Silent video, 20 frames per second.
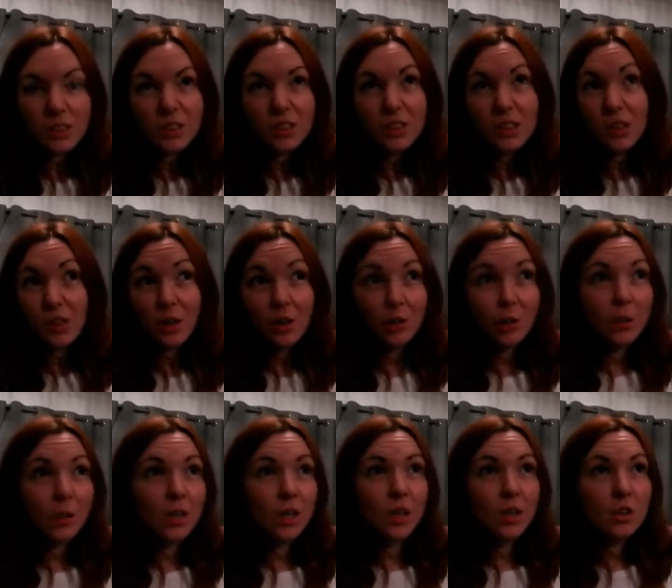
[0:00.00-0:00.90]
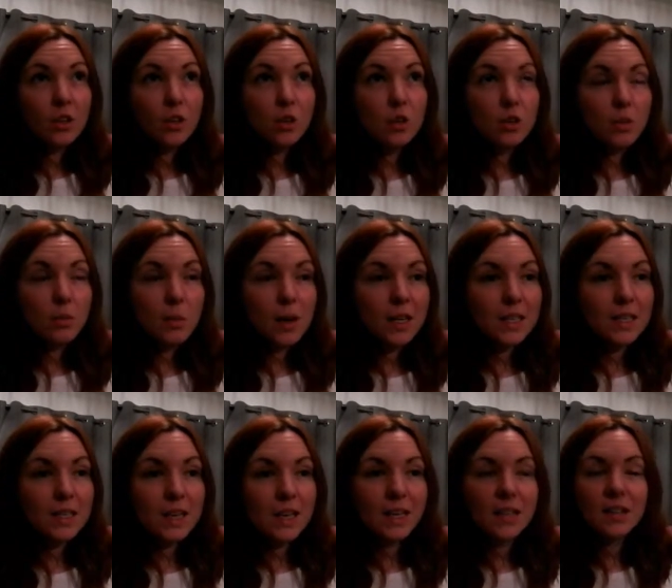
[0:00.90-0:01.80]
you know, just to
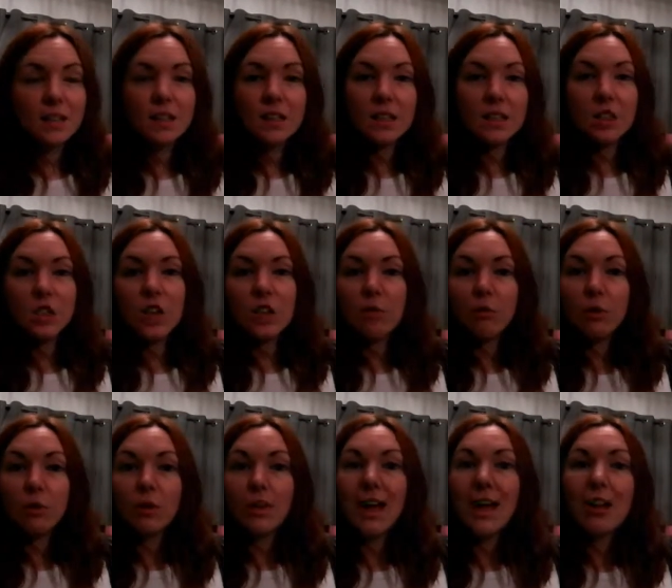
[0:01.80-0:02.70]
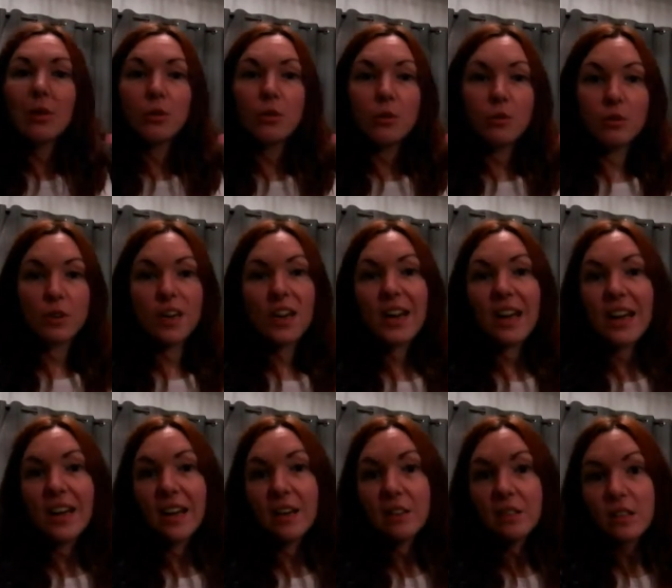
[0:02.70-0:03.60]
maintain the general health of your
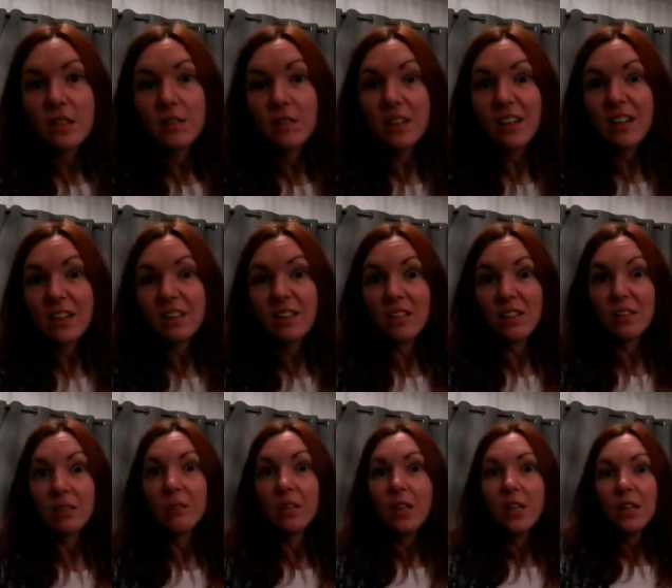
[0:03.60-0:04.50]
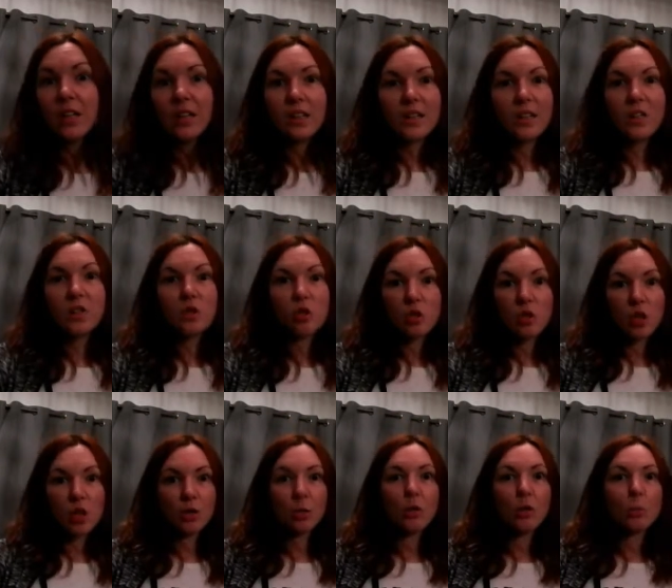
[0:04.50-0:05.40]
hair, if anything. It's just
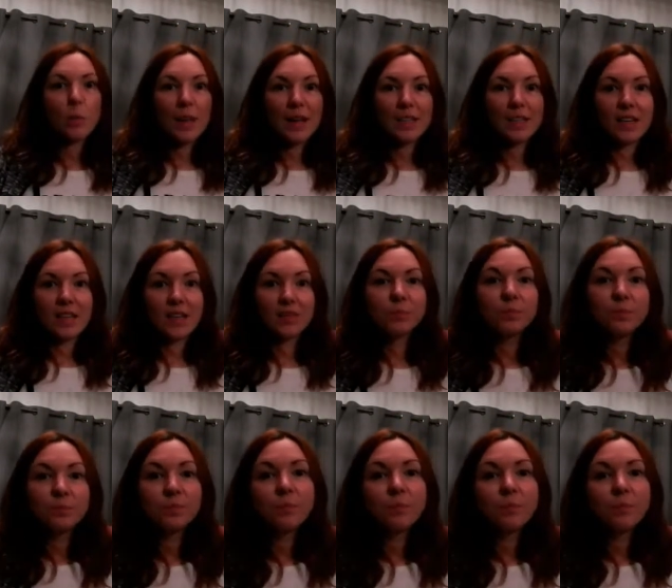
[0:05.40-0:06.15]
so much better.